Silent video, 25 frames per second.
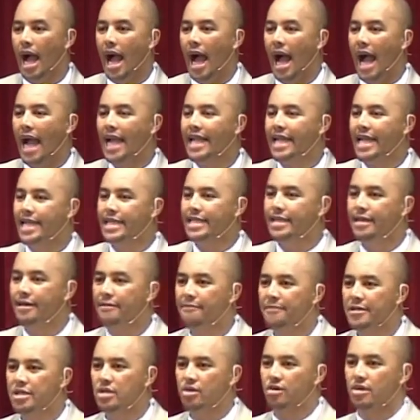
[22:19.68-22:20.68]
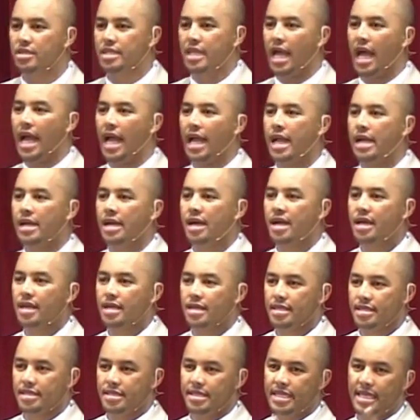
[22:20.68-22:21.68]
I get nervous because I...
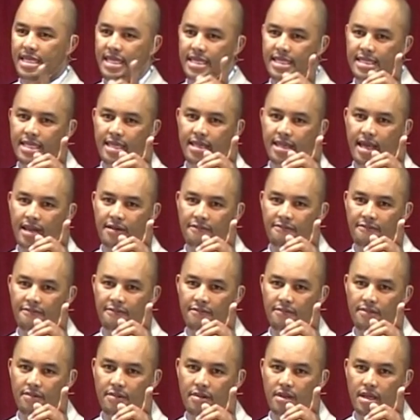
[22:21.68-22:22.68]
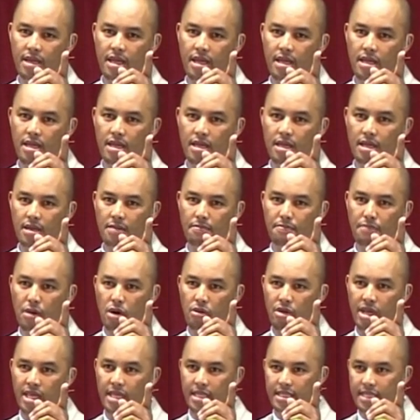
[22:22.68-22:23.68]
Did you see that
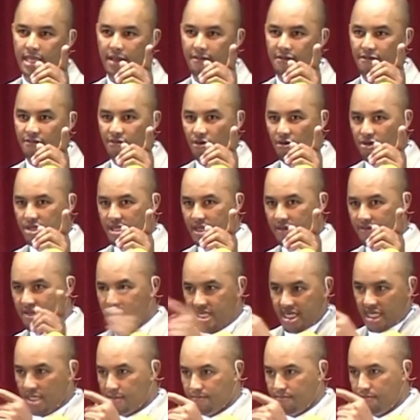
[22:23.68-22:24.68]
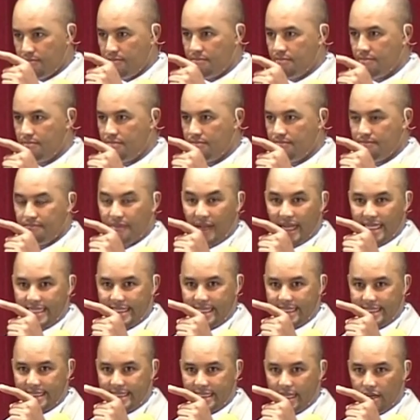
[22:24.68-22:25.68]
Boeing 747 just pass
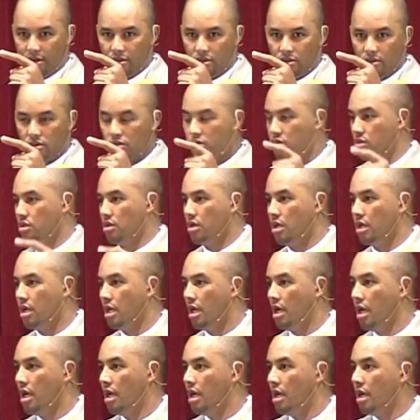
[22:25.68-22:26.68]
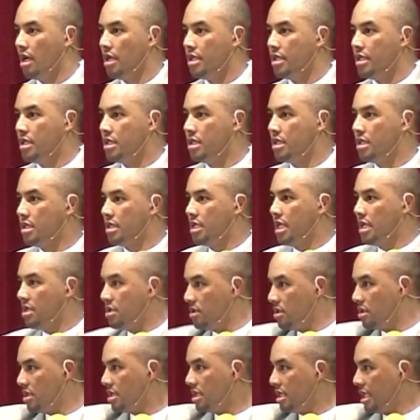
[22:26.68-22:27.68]
us now?
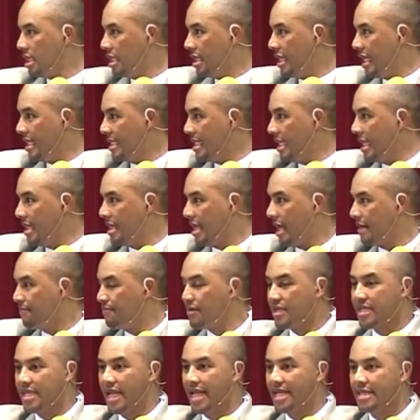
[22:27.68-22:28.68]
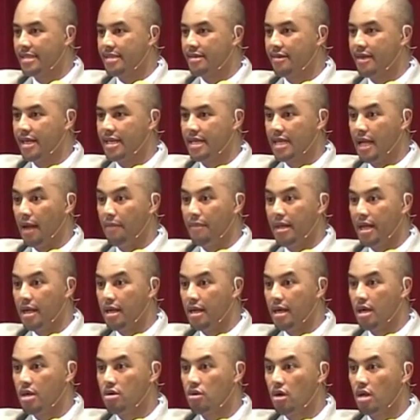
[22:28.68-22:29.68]
Did they see that pedestrian coming
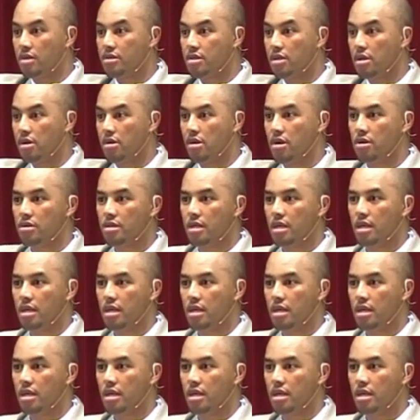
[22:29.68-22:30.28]
across the road?